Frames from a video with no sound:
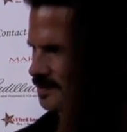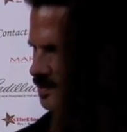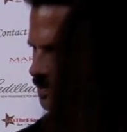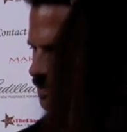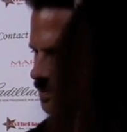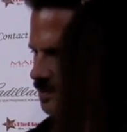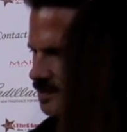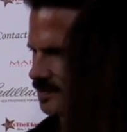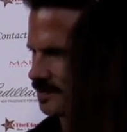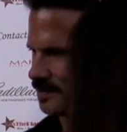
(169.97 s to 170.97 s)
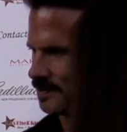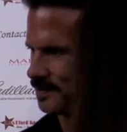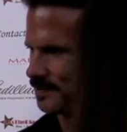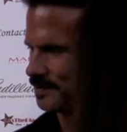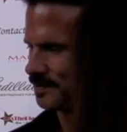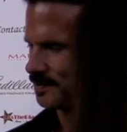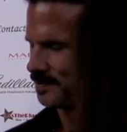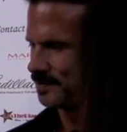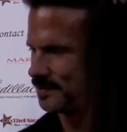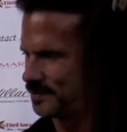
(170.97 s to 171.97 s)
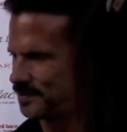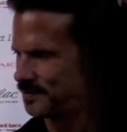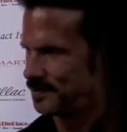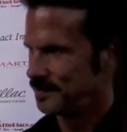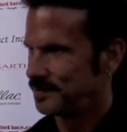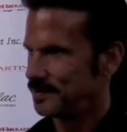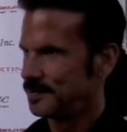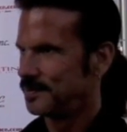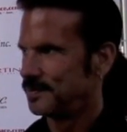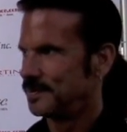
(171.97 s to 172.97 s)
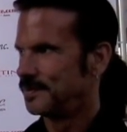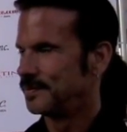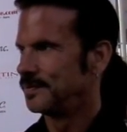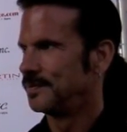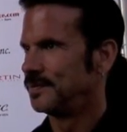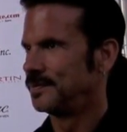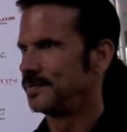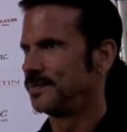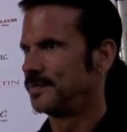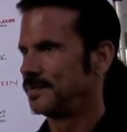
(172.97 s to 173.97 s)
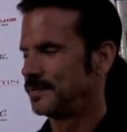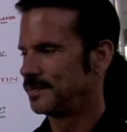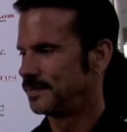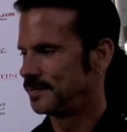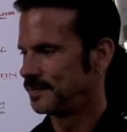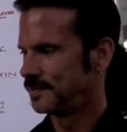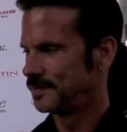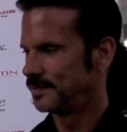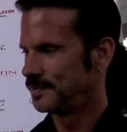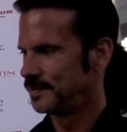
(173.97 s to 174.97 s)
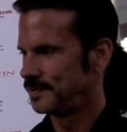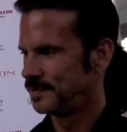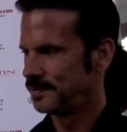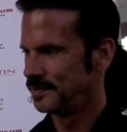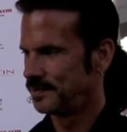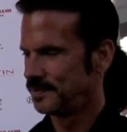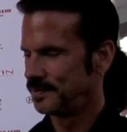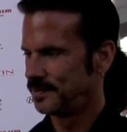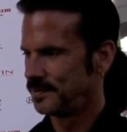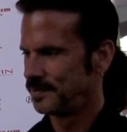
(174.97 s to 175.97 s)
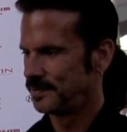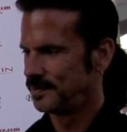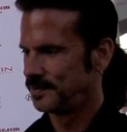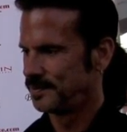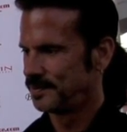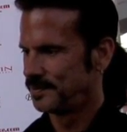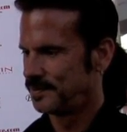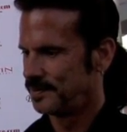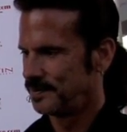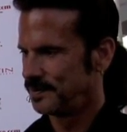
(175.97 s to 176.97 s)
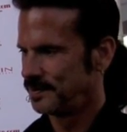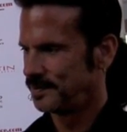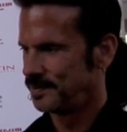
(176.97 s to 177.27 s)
The person shown says nothing.